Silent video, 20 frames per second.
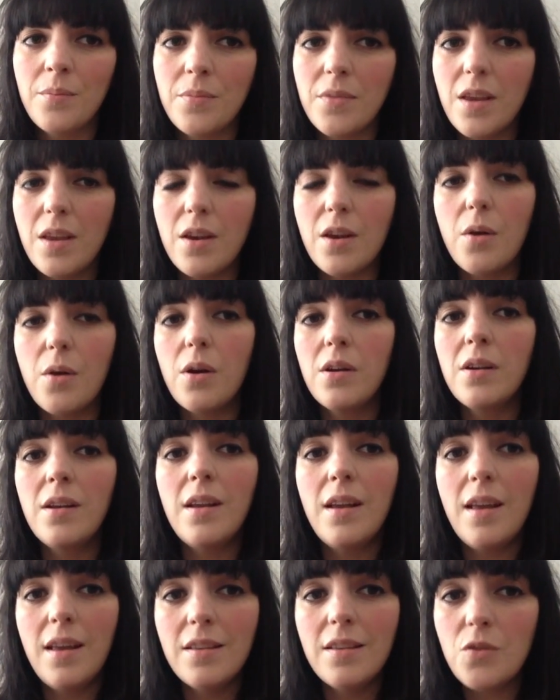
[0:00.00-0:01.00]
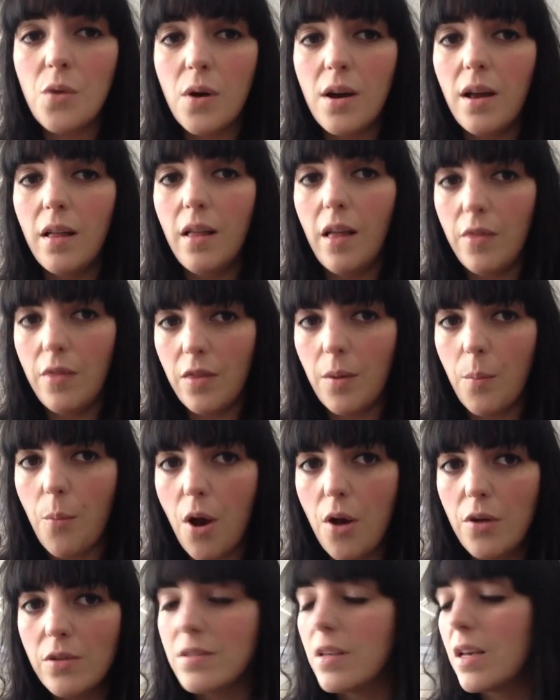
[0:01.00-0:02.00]
you know, and it is quite a lengthy
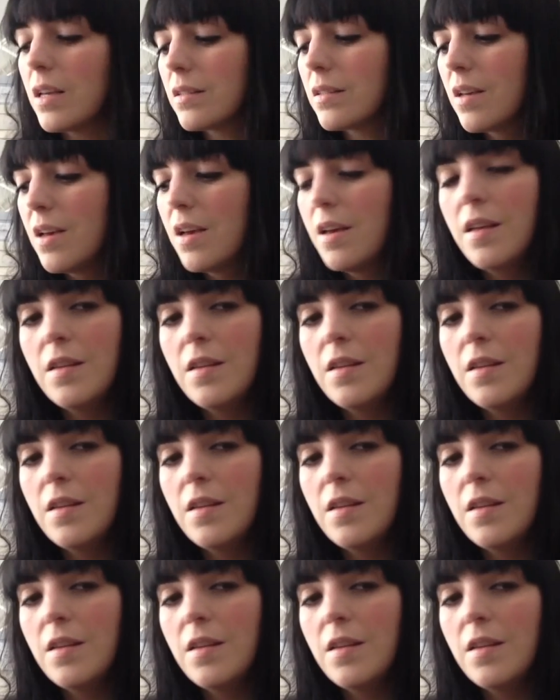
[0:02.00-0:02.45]
process.